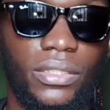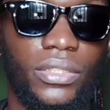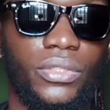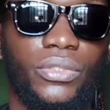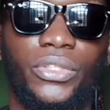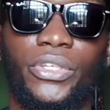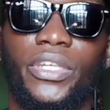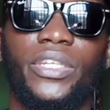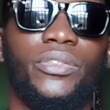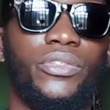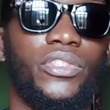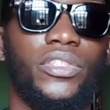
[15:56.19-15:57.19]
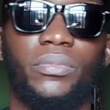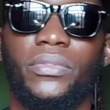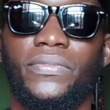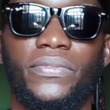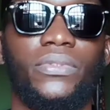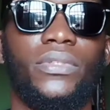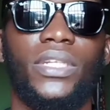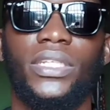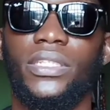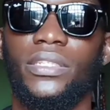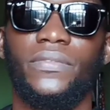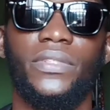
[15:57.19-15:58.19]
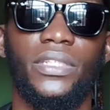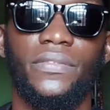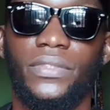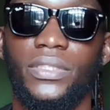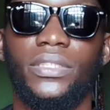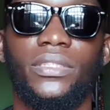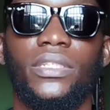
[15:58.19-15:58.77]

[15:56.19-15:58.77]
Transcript: Your head will just be full and everything.